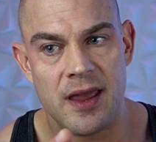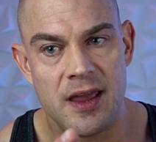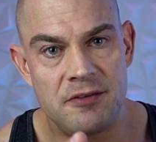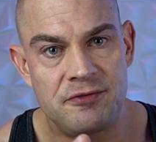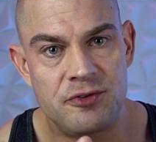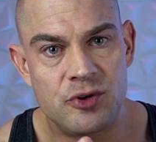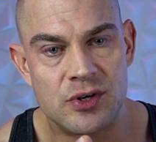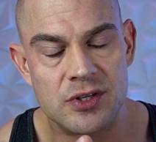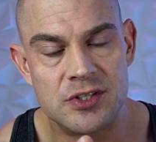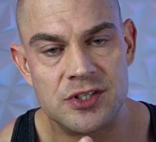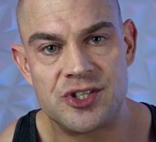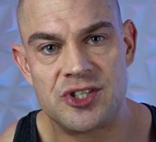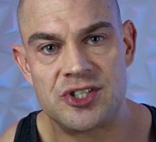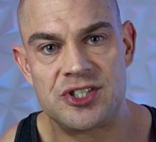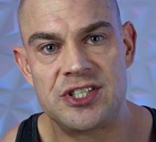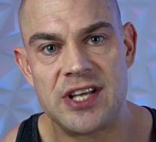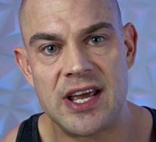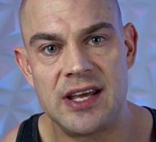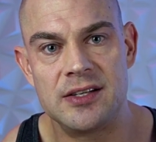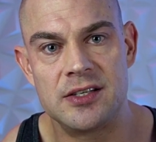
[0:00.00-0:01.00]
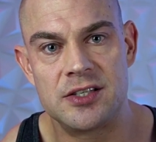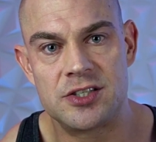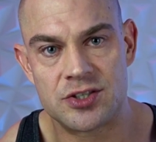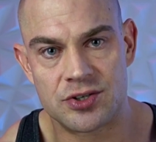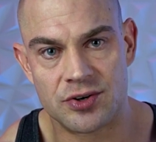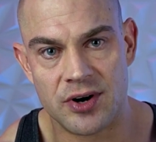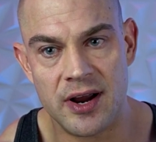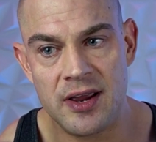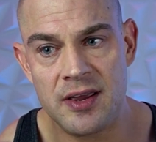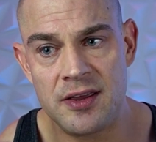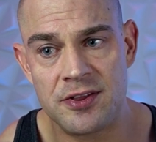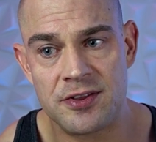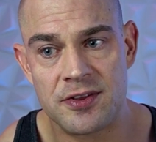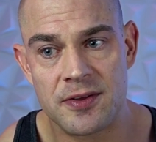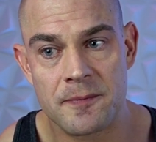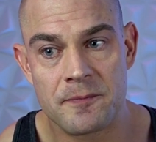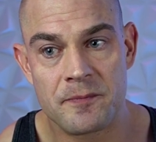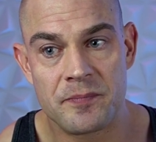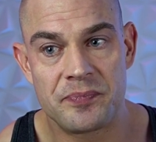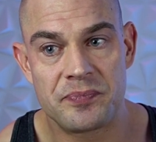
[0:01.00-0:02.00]
If you can sustain the
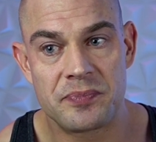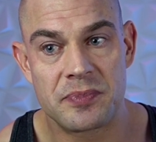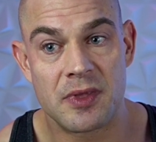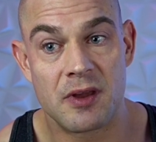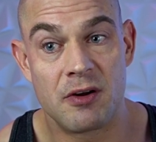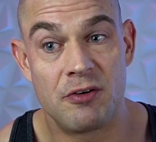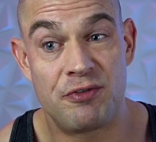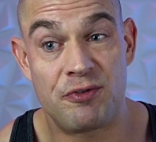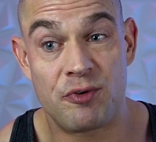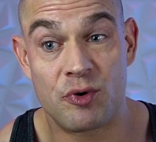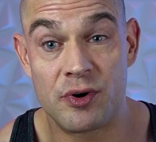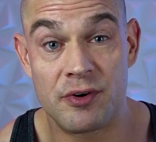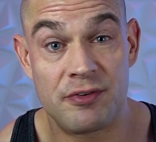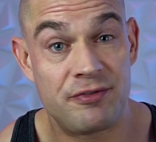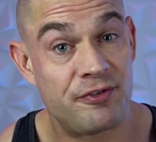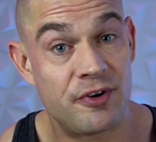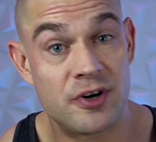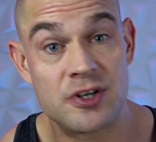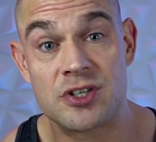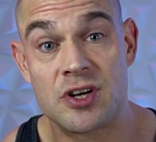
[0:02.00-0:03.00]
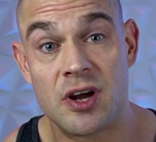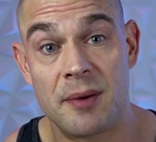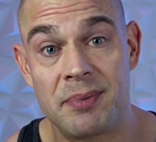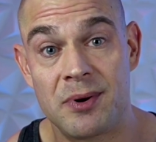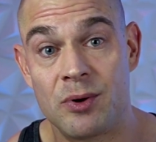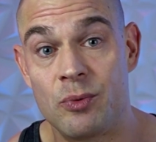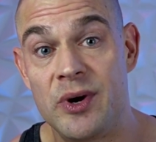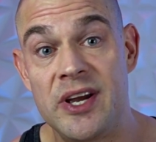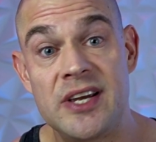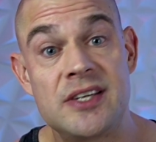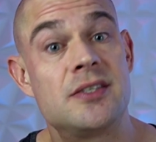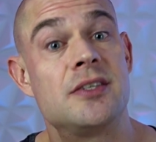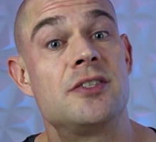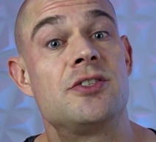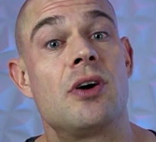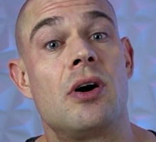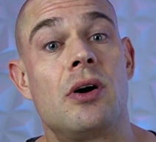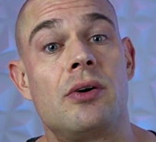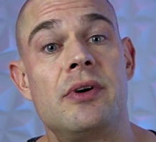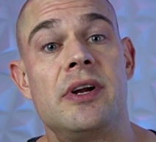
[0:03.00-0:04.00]
strength for the first couple of weeks,
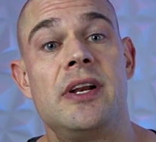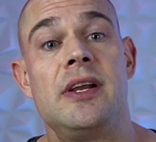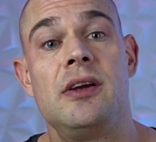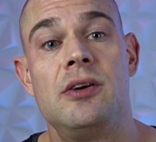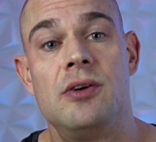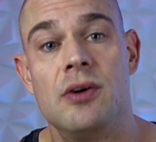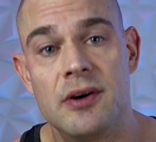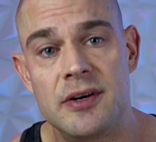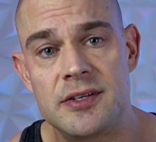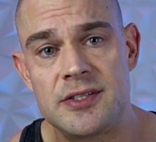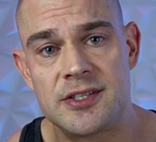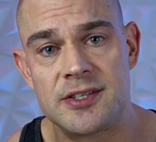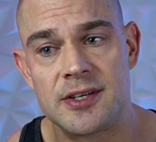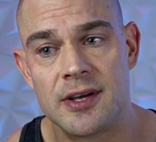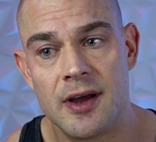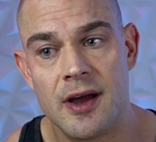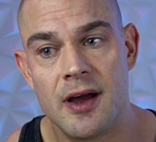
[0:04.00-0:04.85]
that's already good.